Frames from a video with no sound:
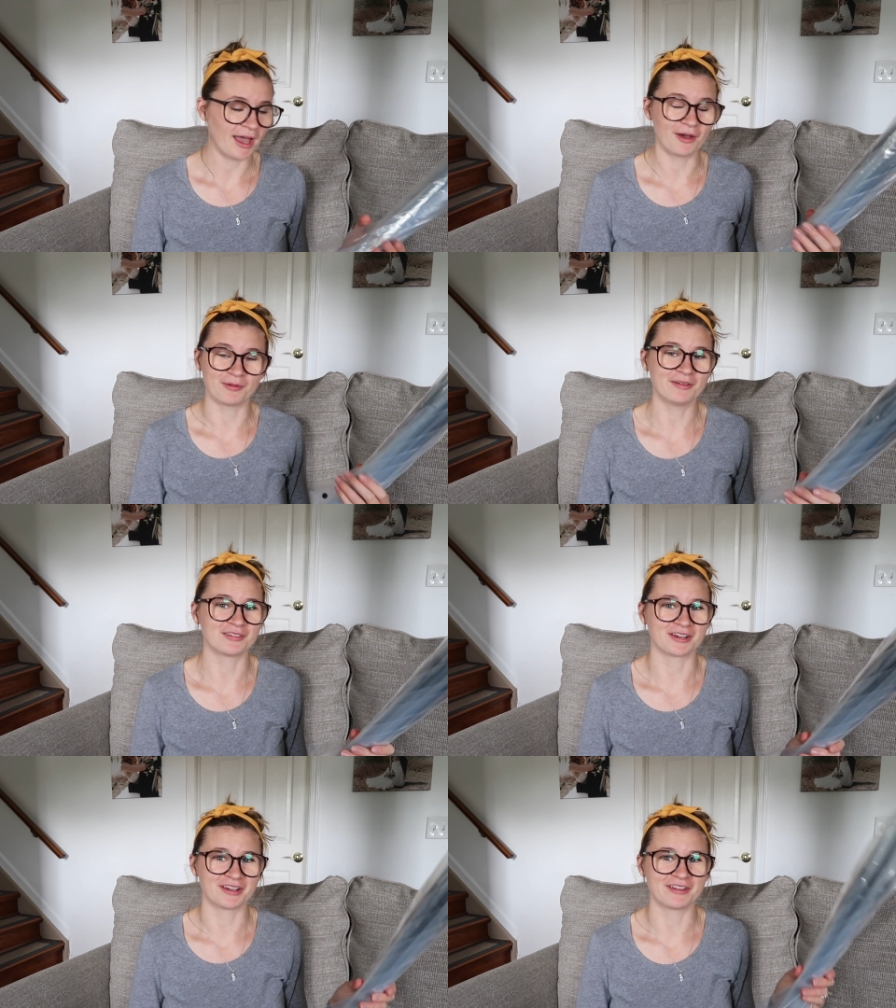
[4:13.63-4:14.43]

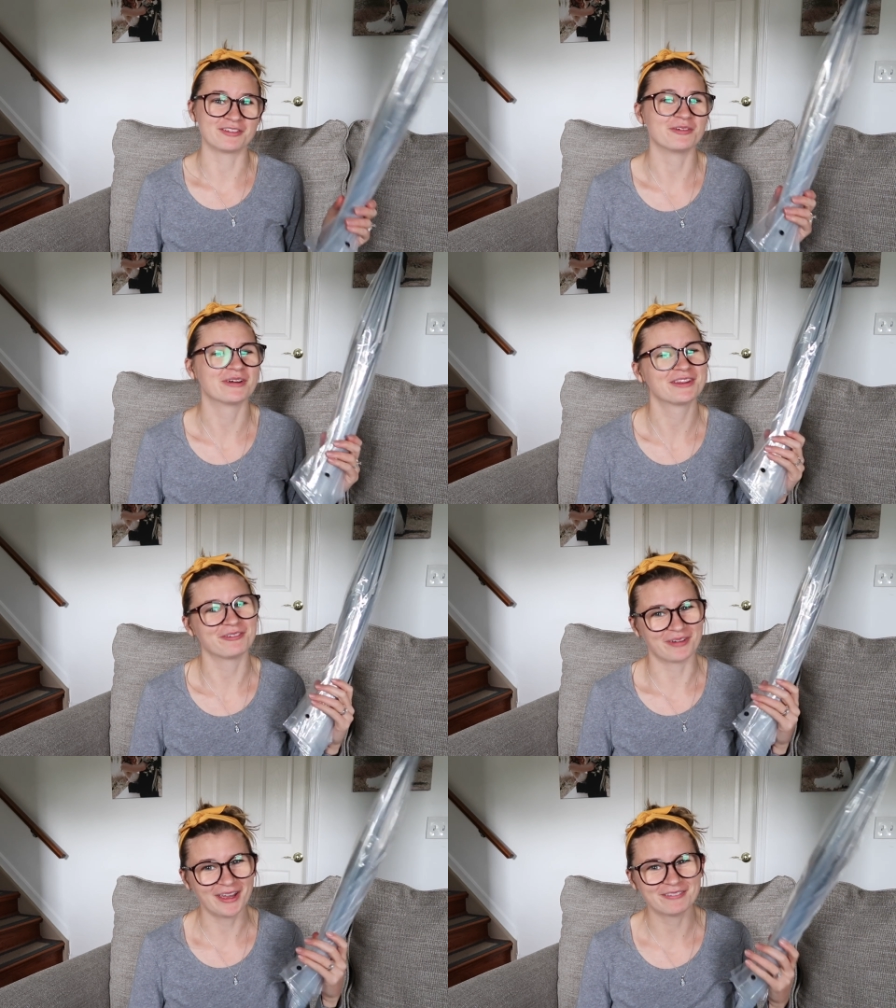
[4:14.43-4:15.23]
However, if you want the
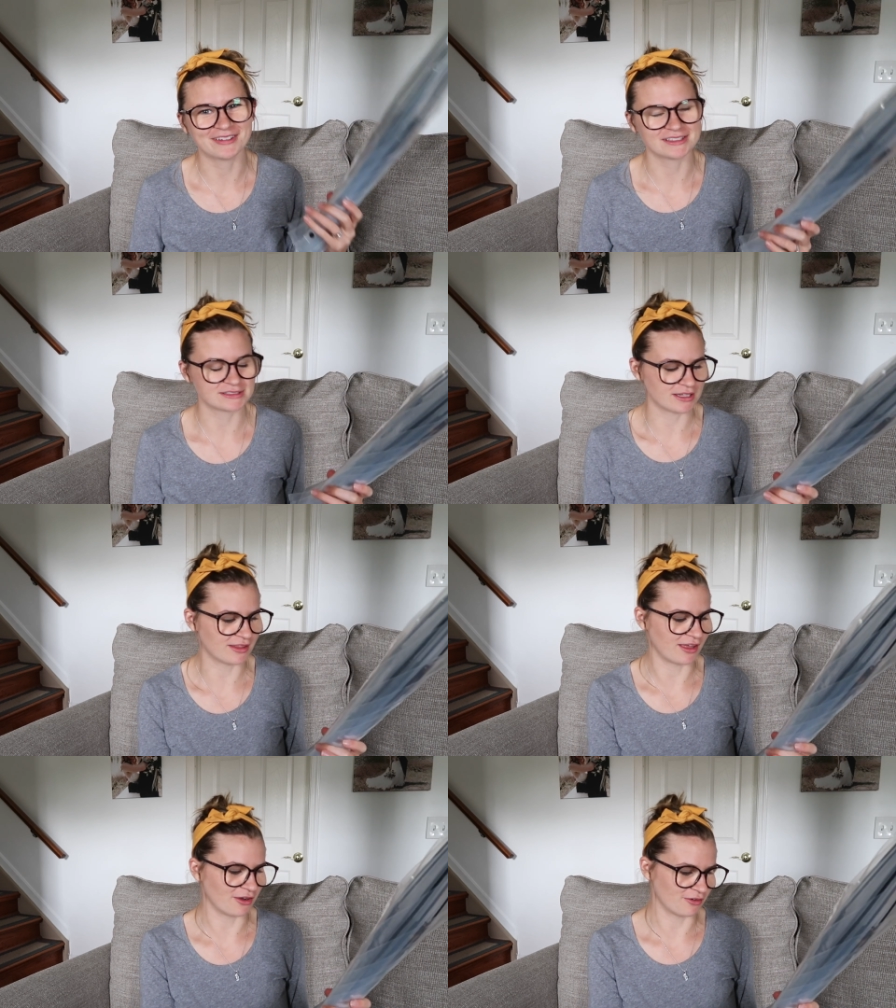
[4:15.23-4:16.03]
white ones,
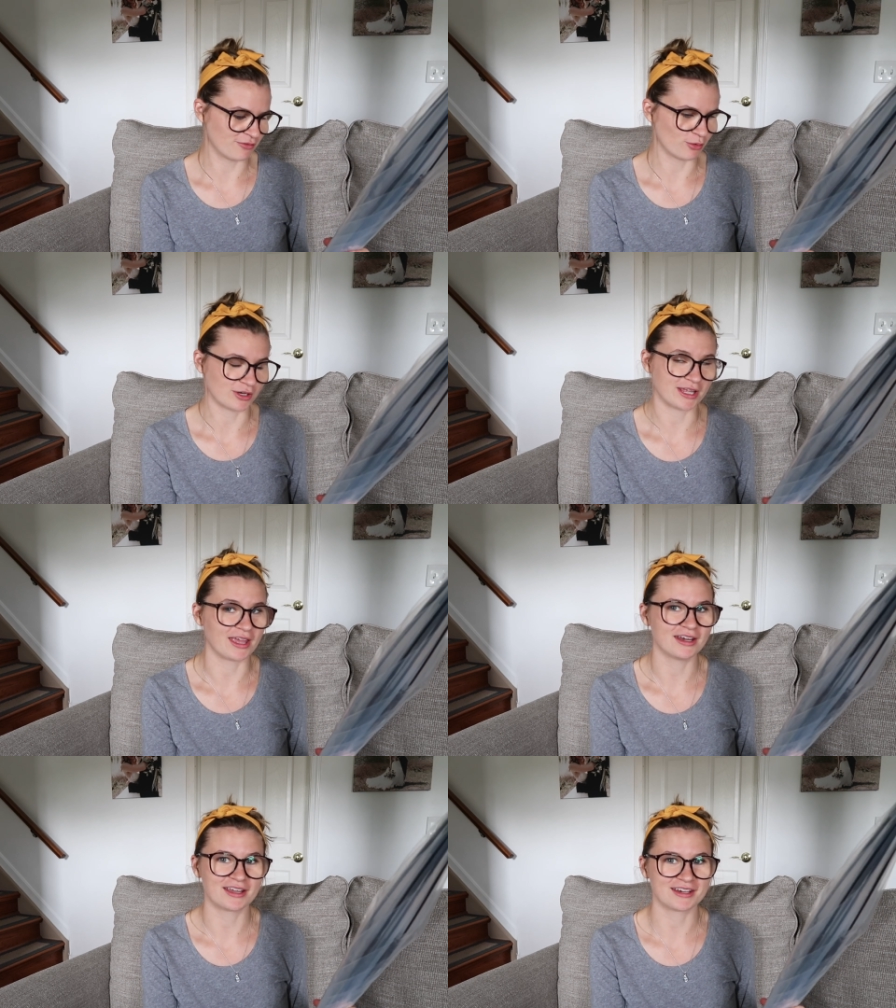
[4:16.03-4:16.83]
they are
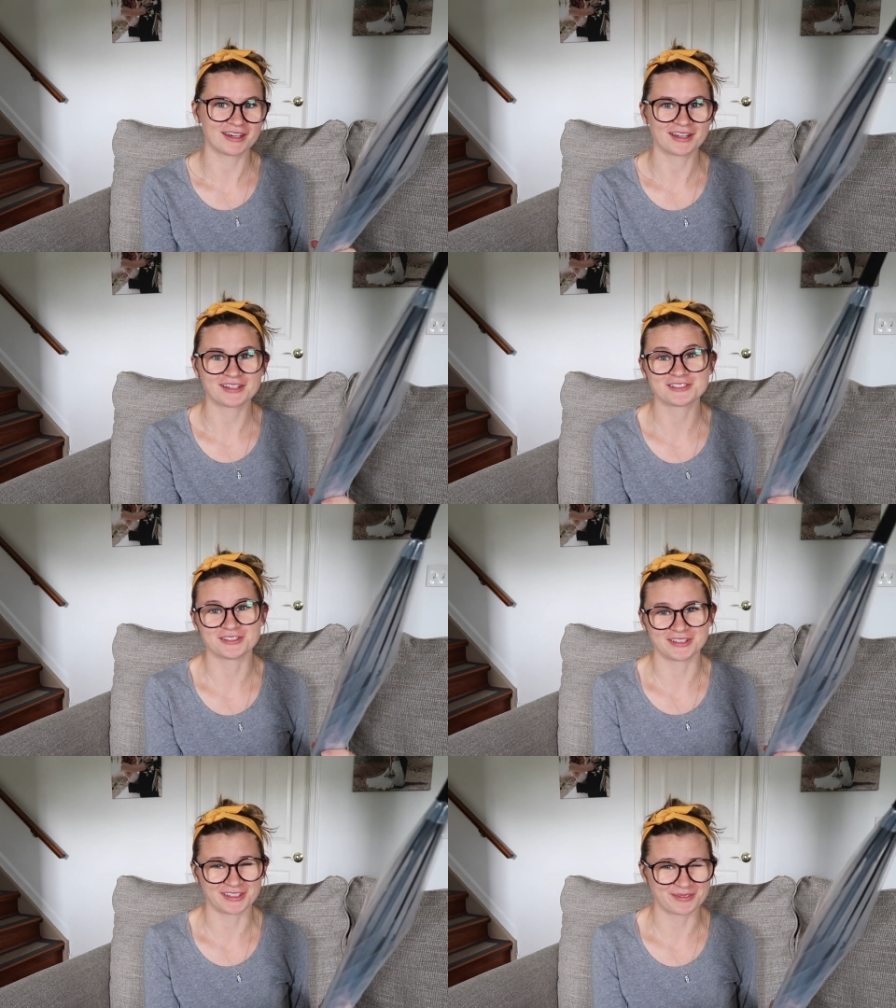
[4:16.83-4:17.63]
forty-eight ninety-nine,
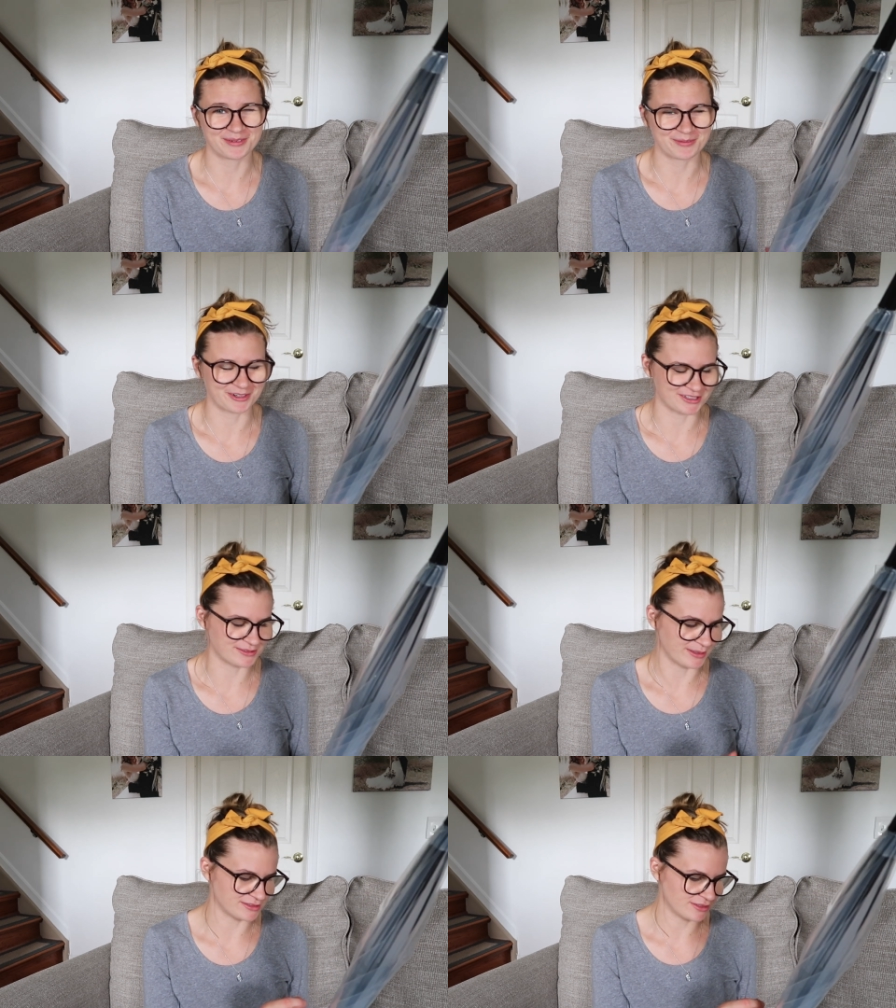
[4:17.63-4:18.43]
so a little bit more
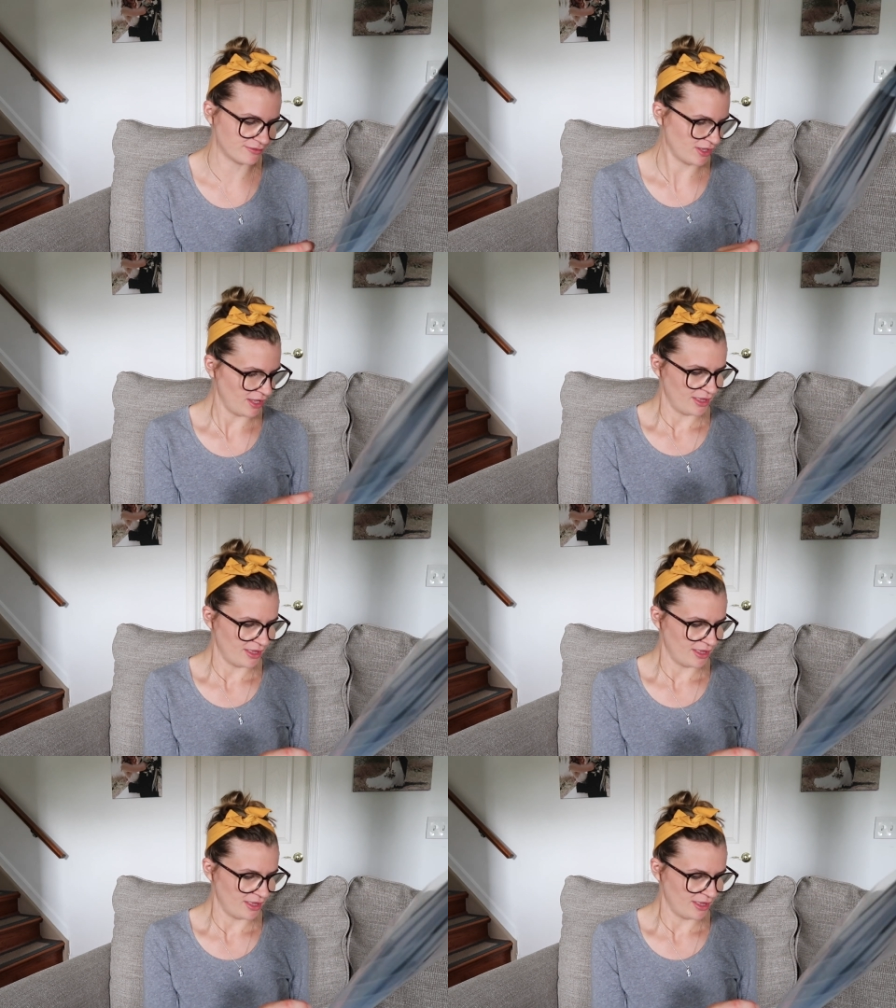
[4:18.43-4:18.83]
expensive.